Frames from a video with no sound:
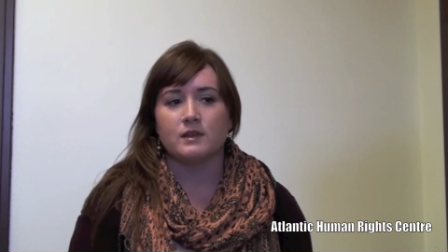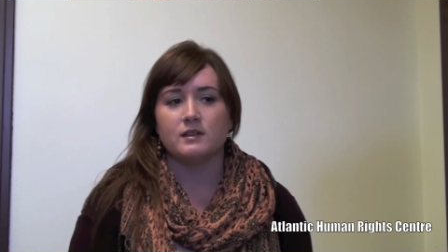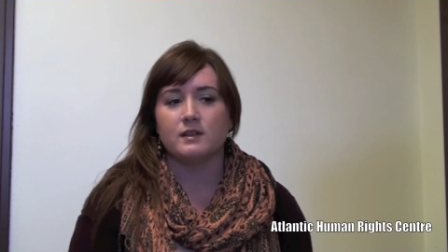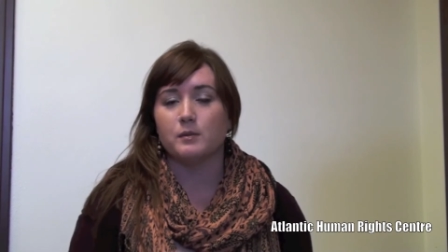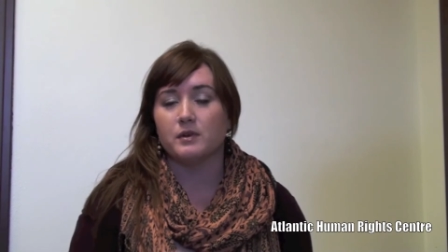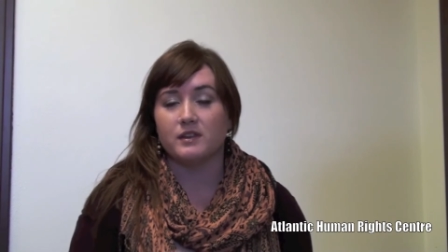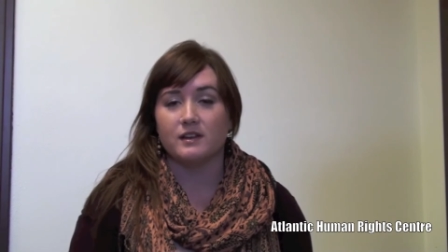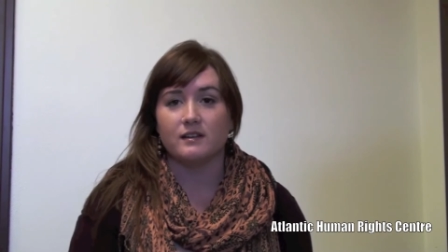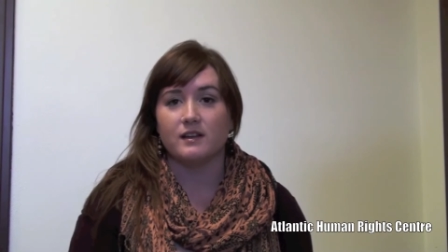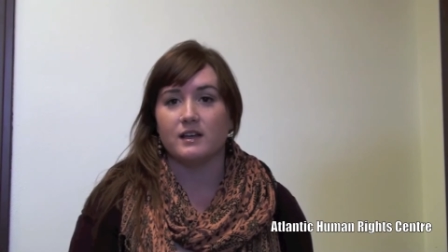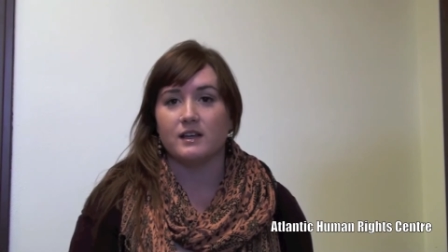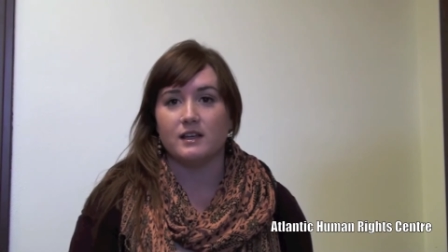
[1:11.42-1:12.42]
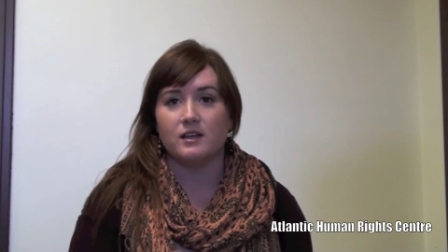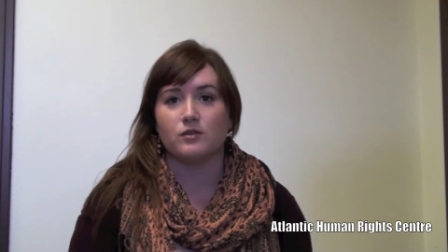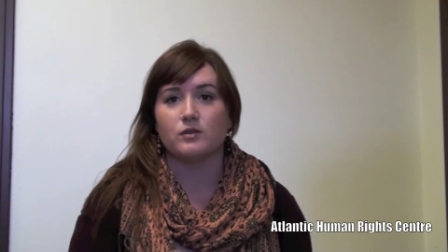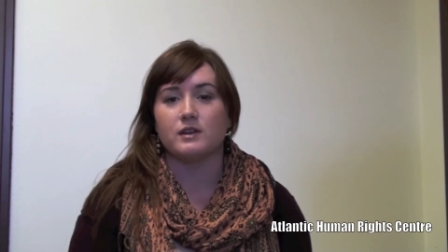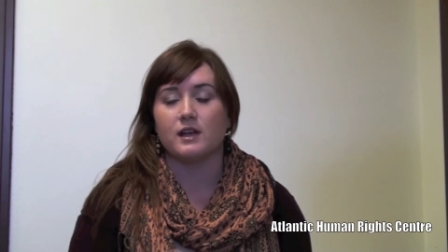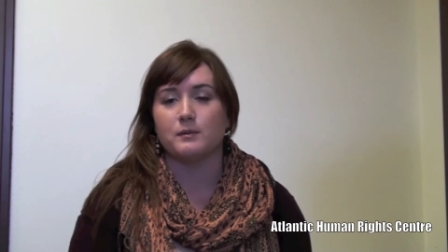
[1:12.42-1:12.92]
simple things like eat
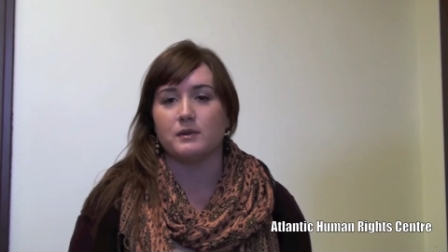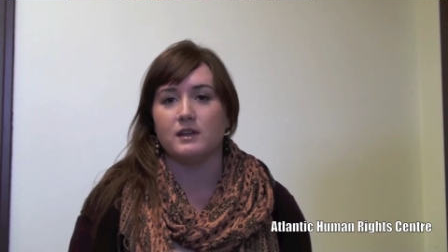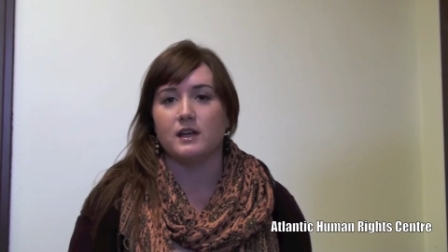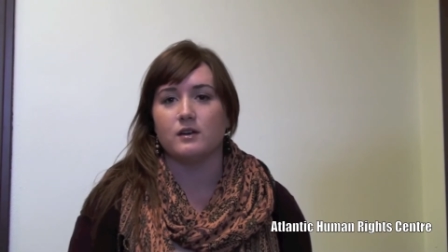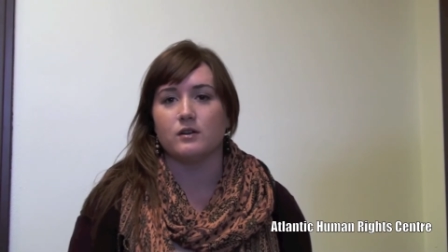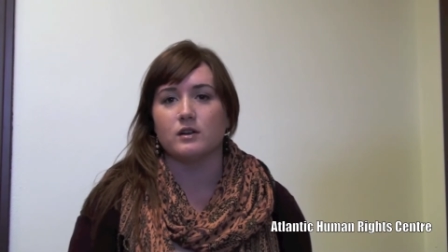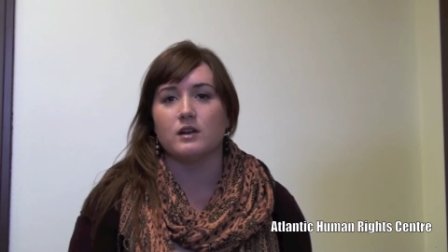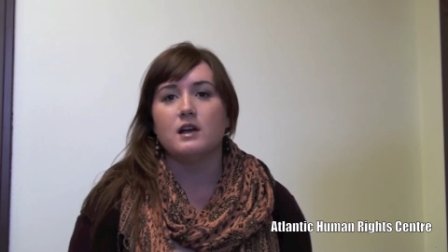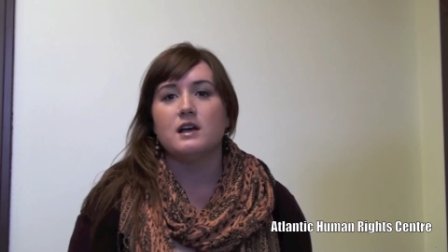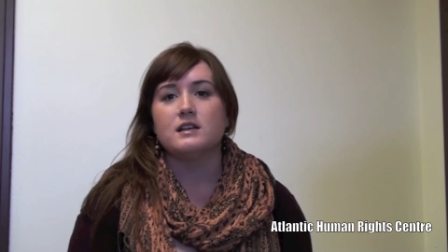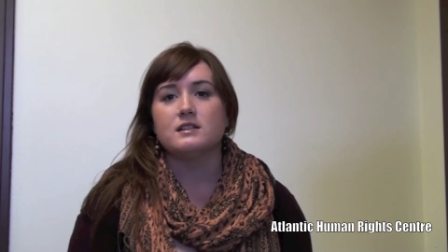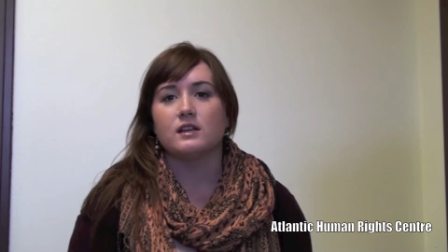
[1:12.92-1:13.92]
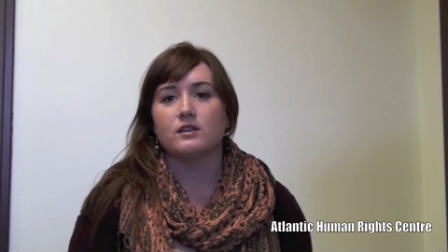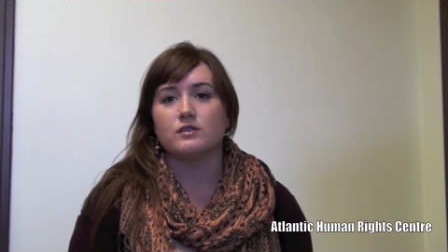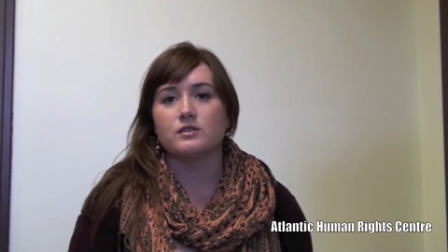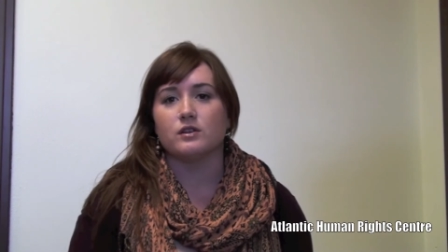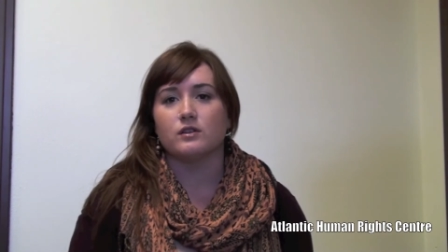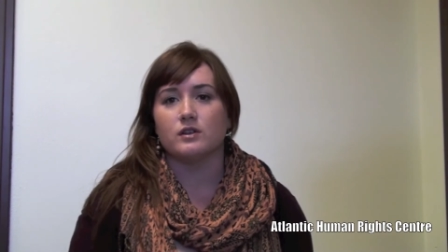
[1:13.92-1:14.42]
3 times a day or send their
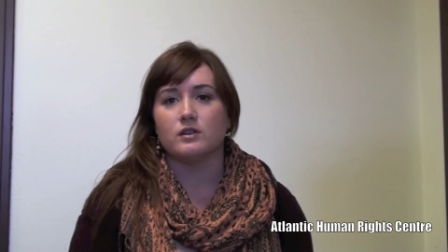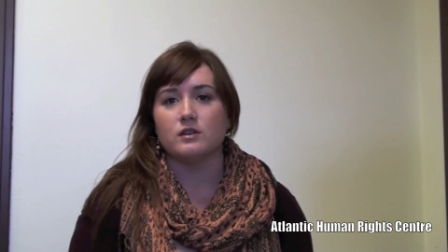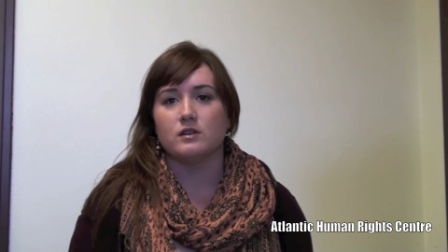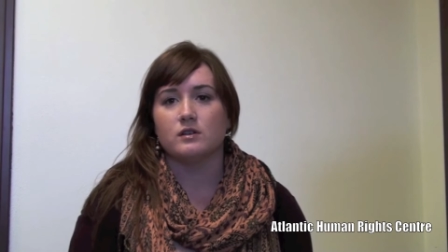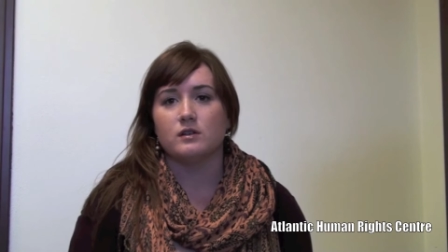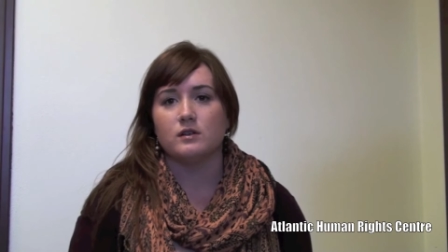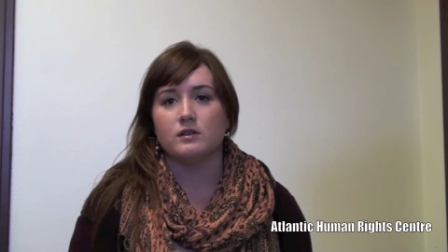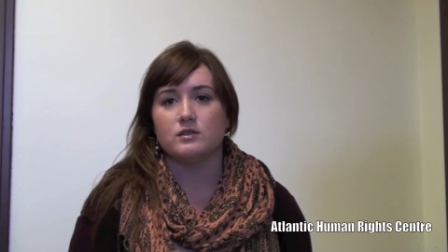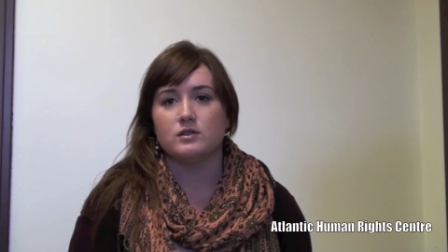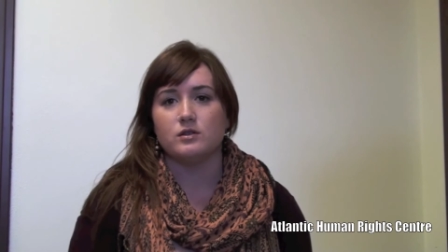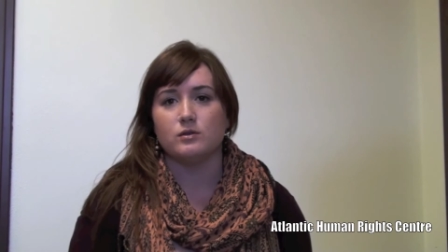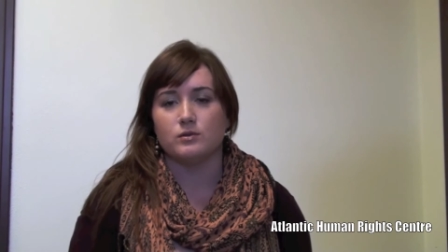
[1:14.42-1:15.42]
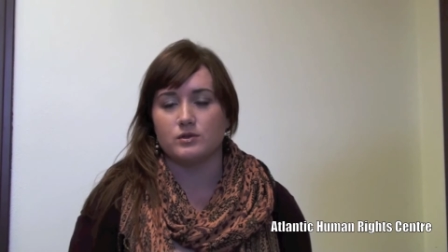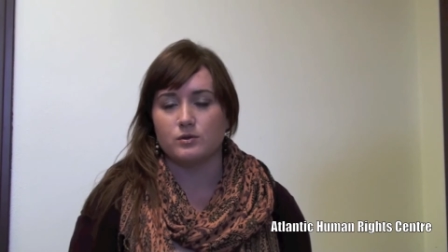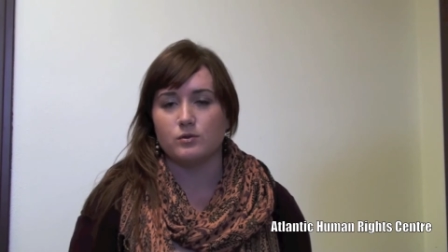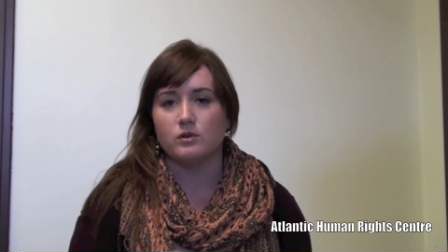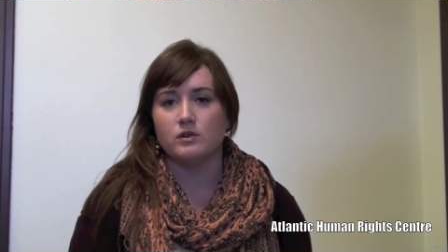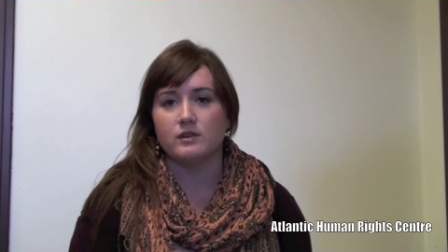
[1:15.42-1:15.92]
children to
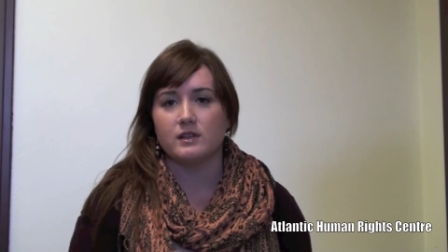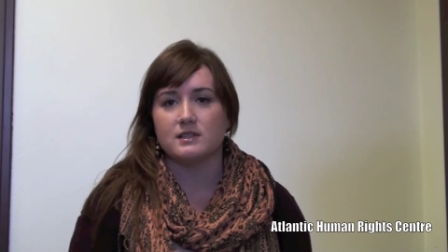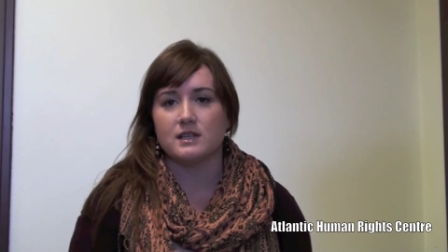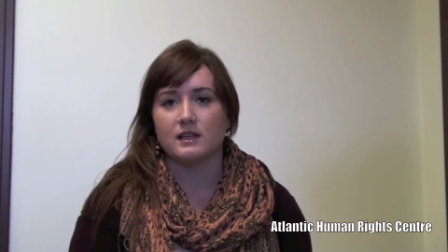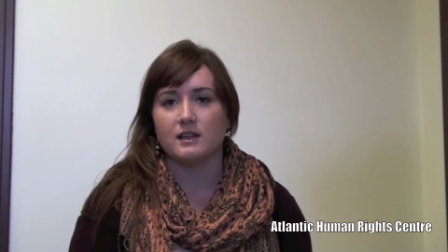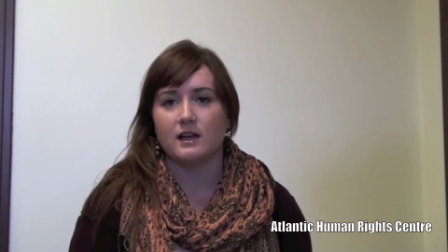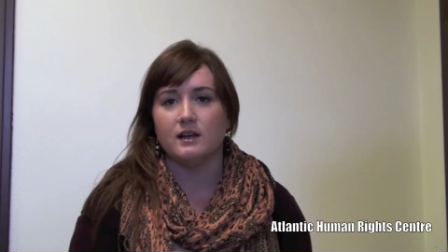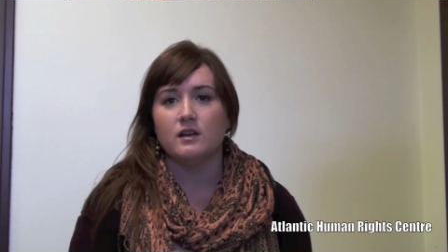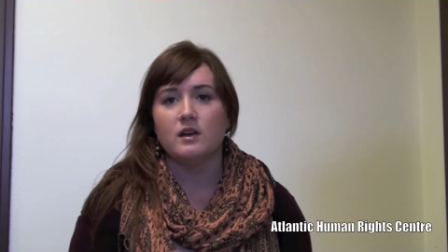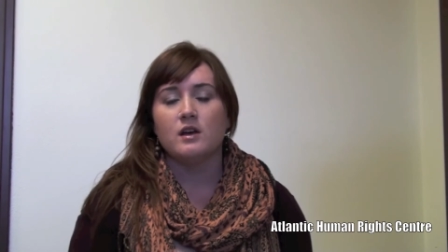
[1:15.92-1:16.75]
school, things like that.